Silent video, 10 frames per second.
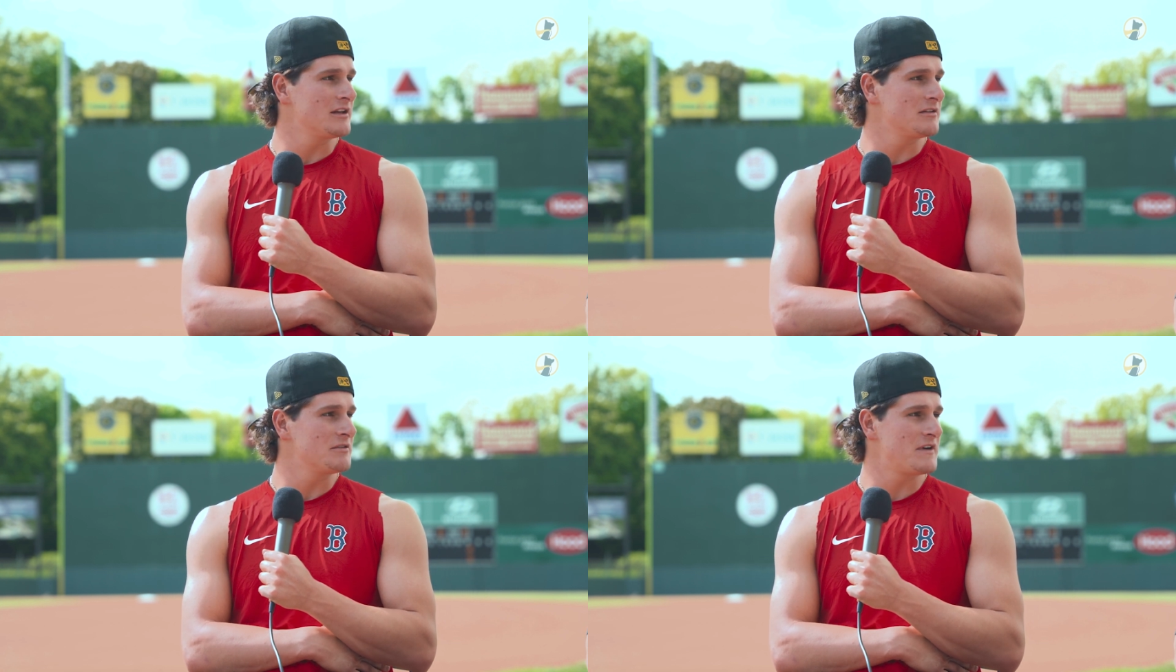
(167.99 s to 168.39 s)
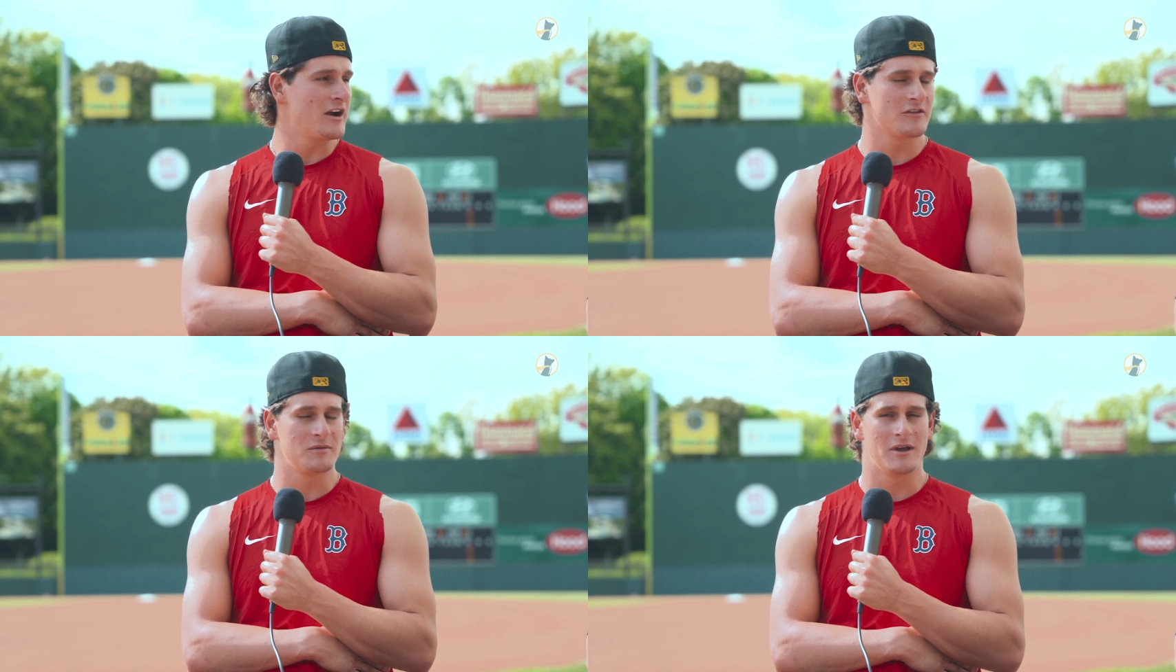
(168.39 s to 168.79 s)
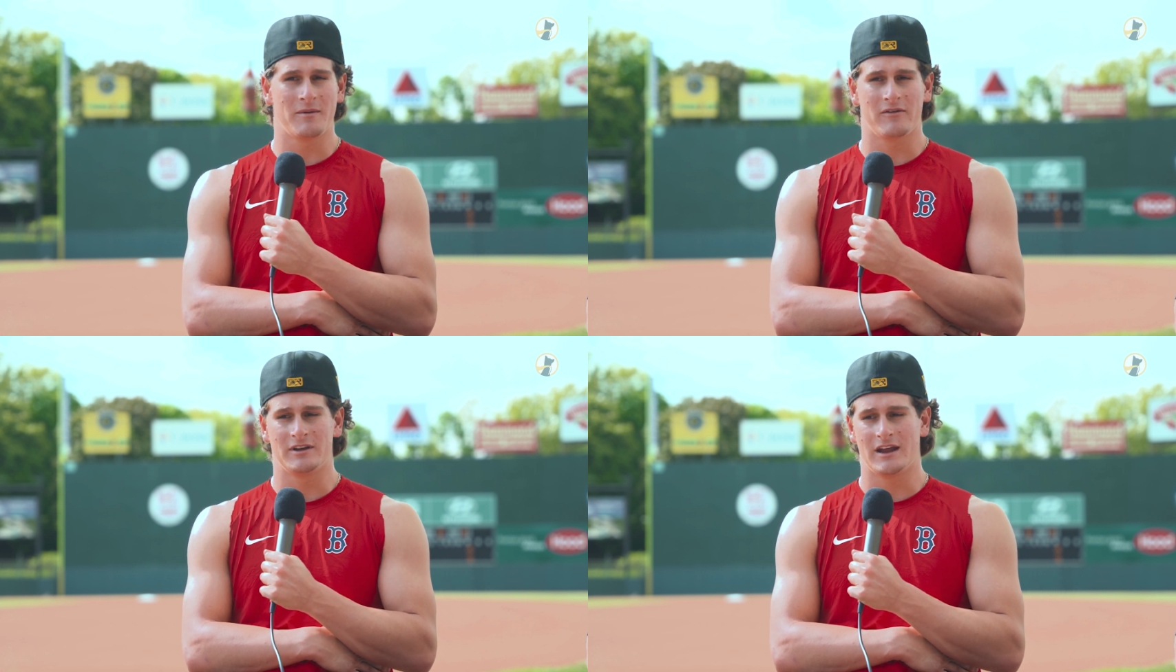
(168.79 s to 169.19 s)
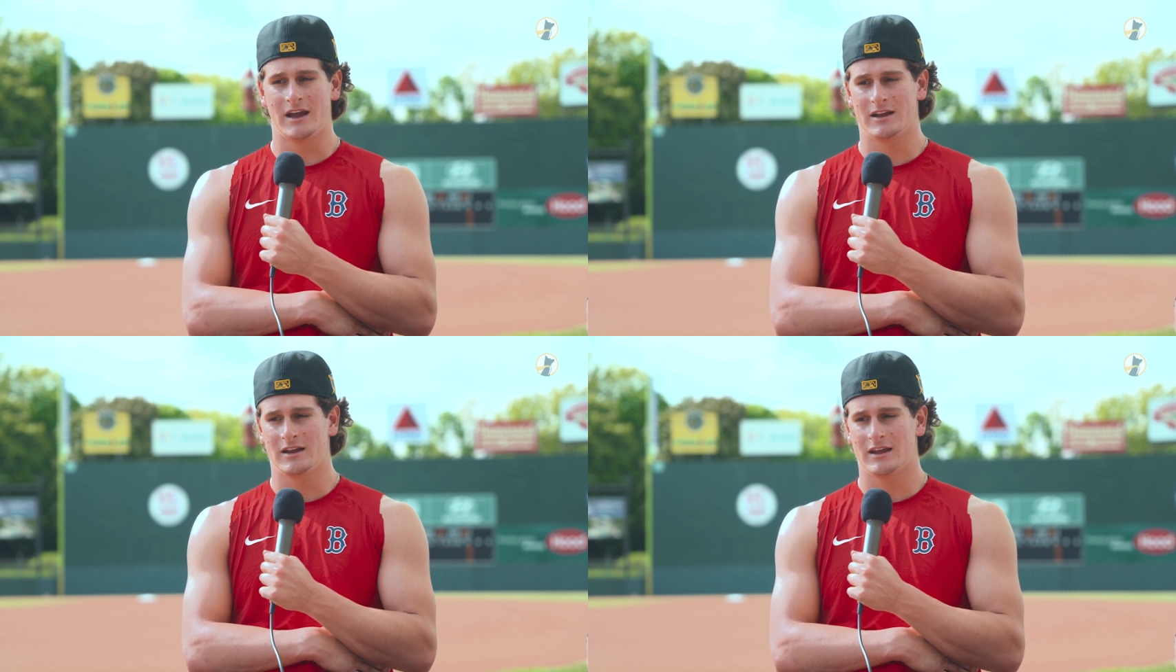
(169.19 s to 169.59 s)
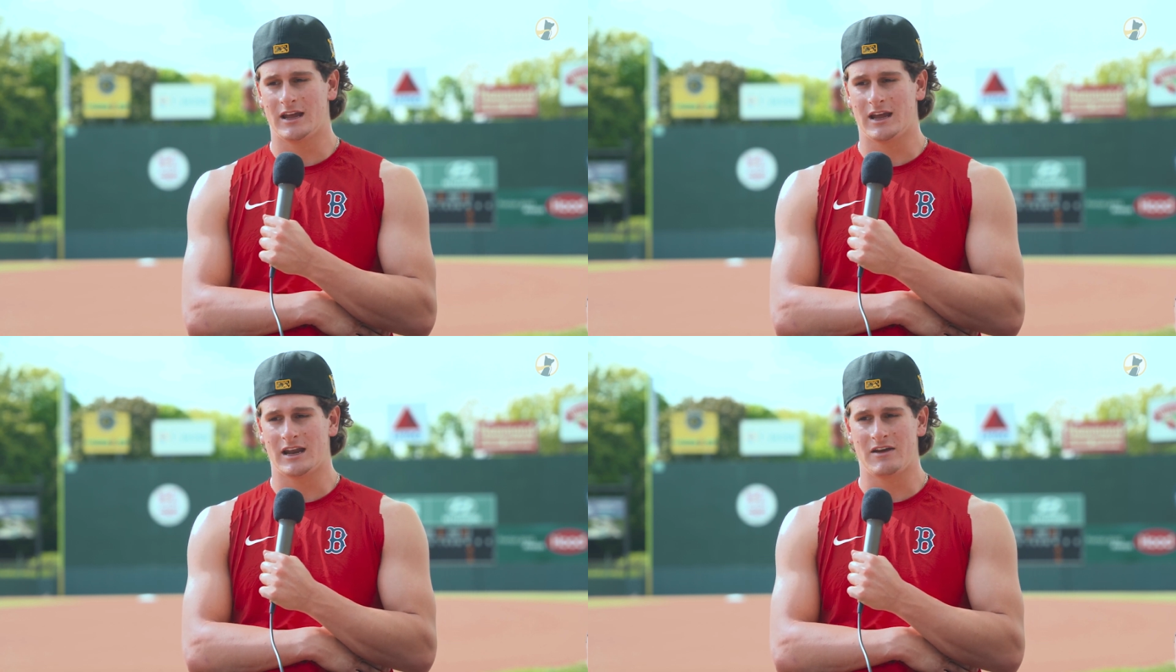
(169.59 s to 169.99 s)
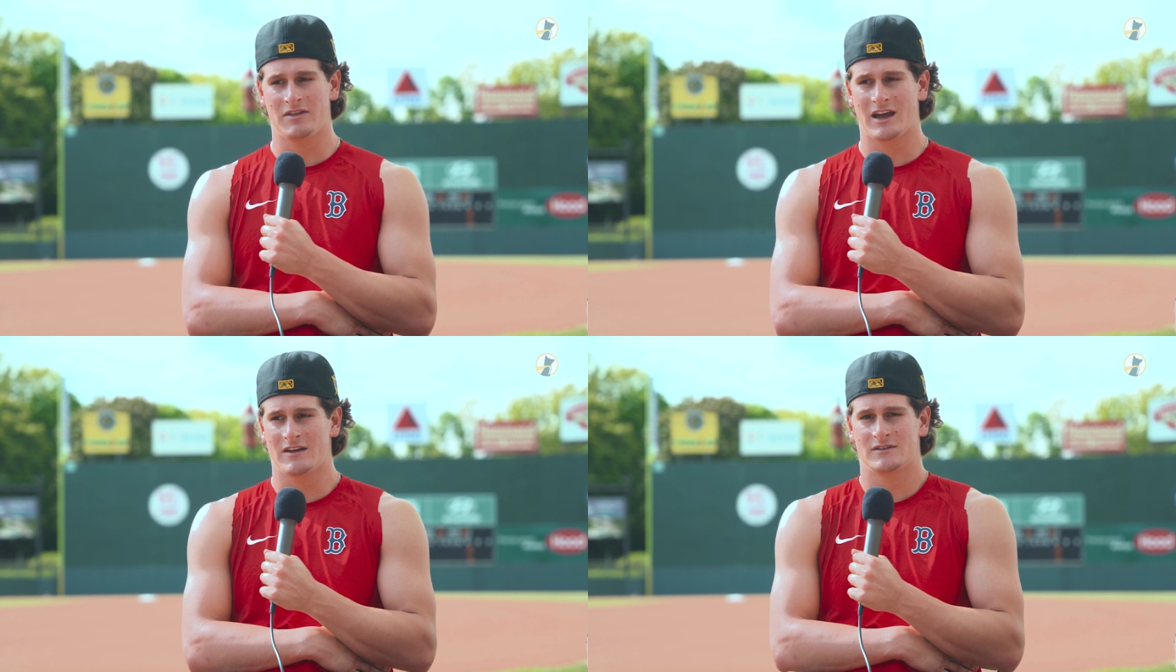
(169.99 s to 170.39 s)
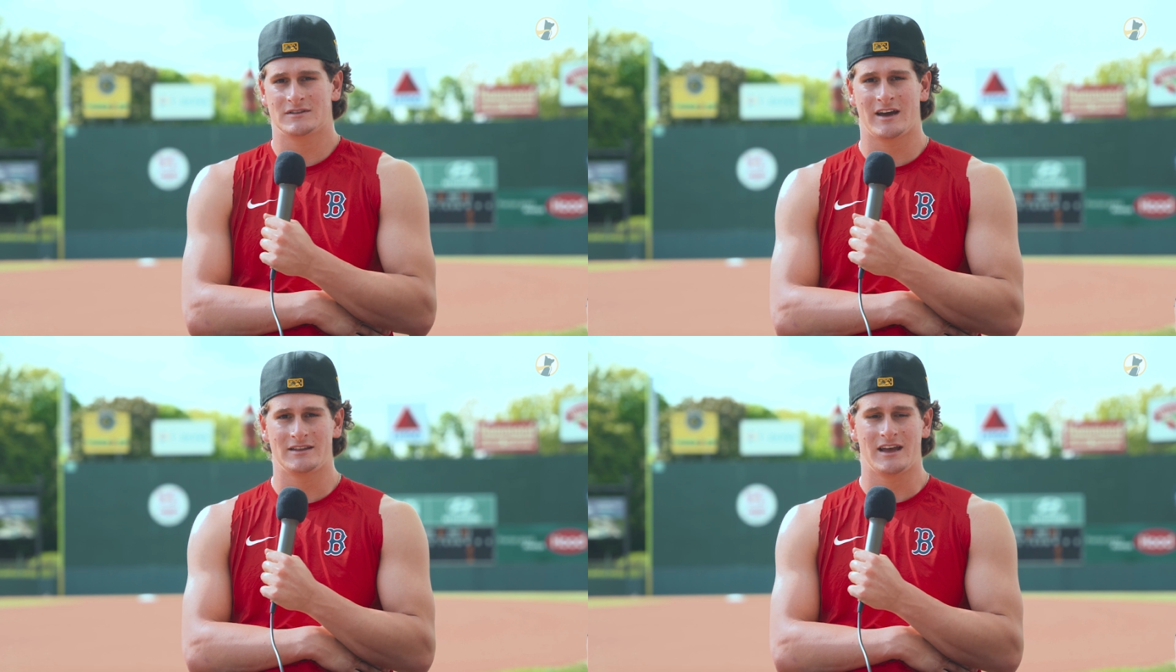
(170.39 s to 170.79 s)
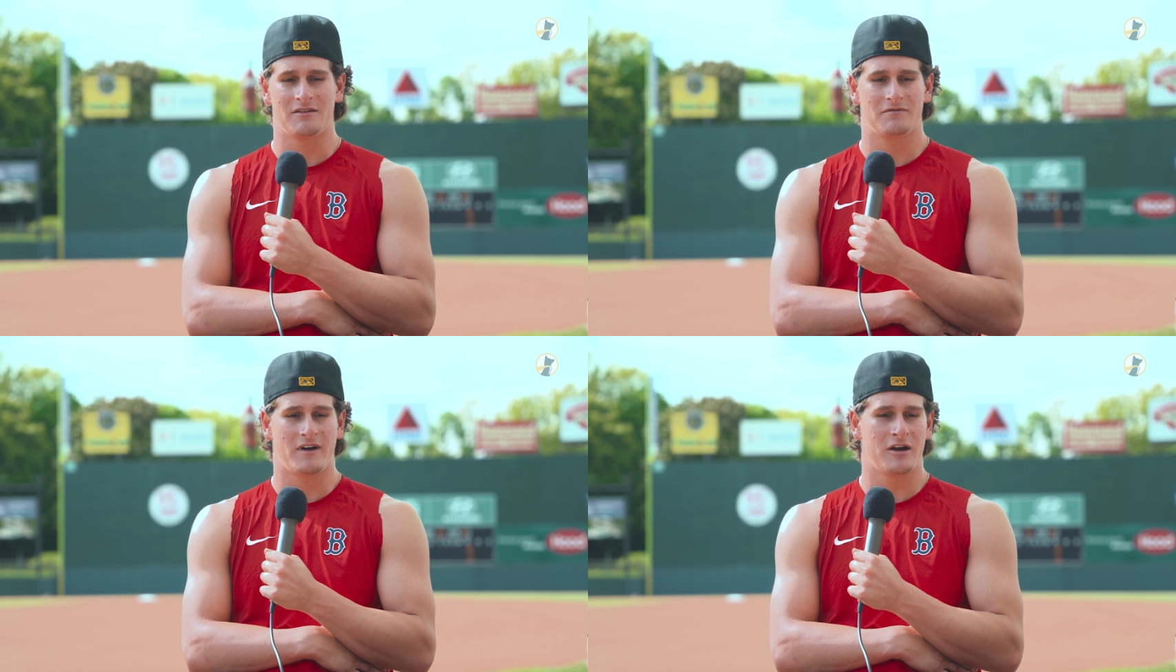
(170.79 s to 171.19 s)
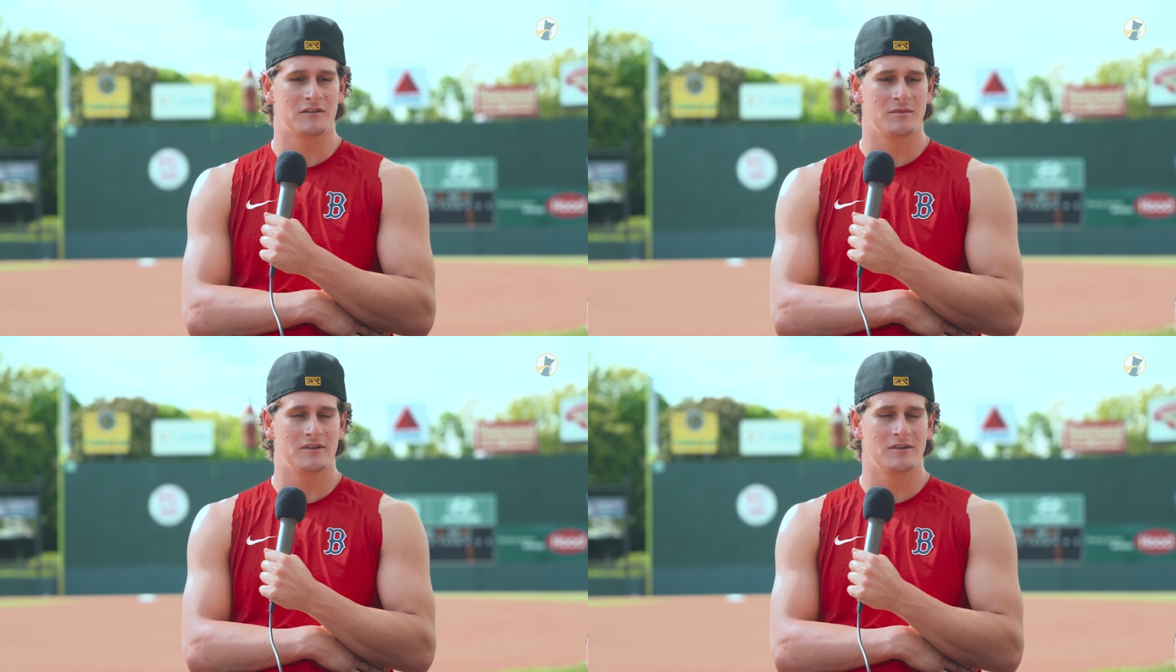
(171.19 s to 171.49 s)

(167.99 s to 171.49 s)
It fires me up every day, and I think I've just had that fire to